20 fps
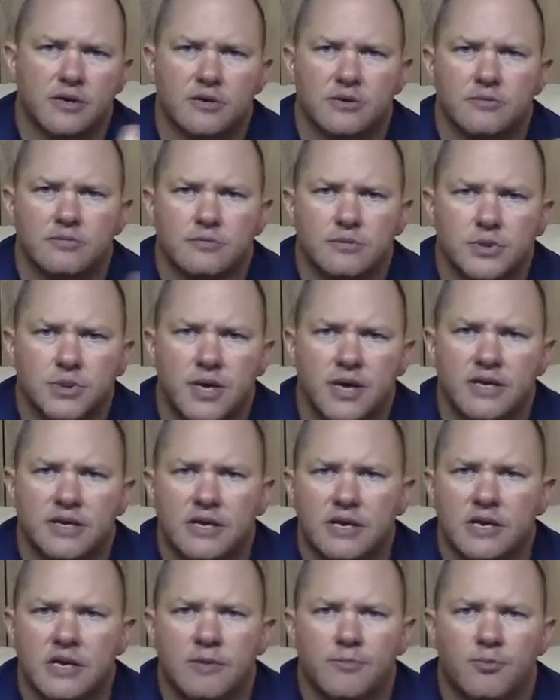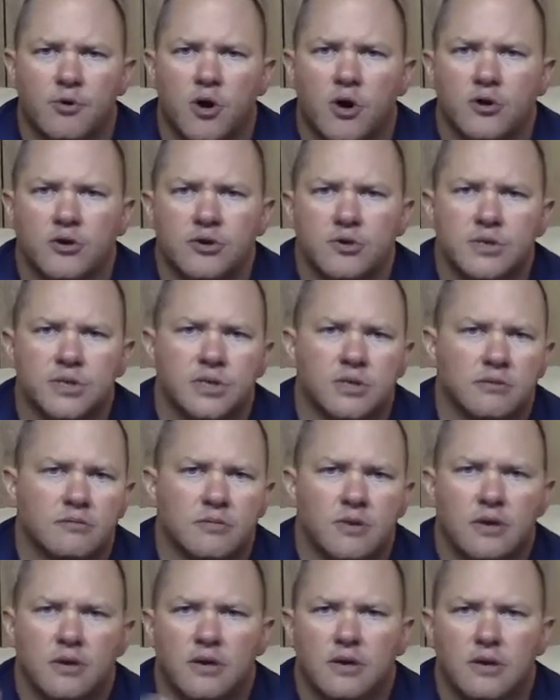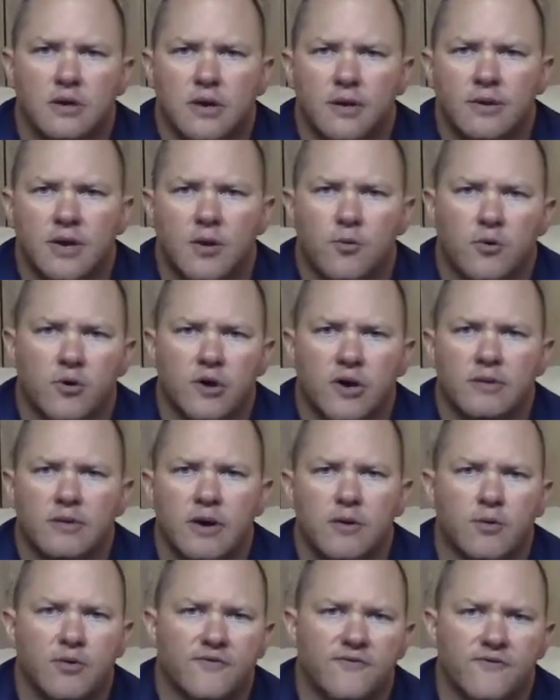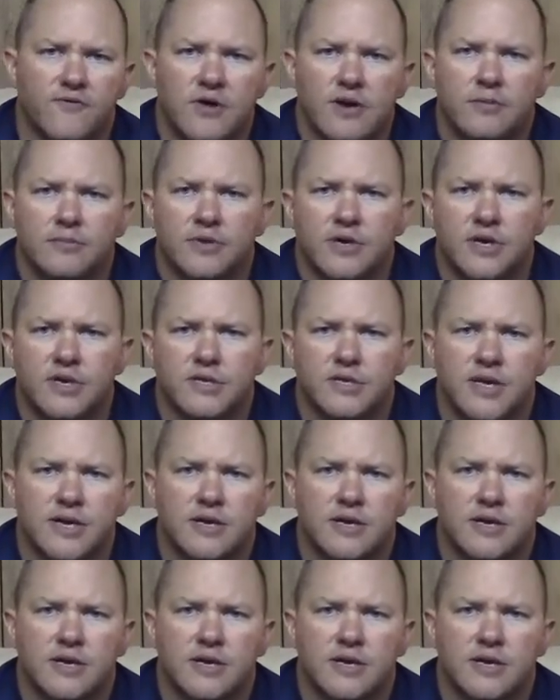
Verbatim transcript: going to try to get any partners, and I'm not worried about what Freedom does.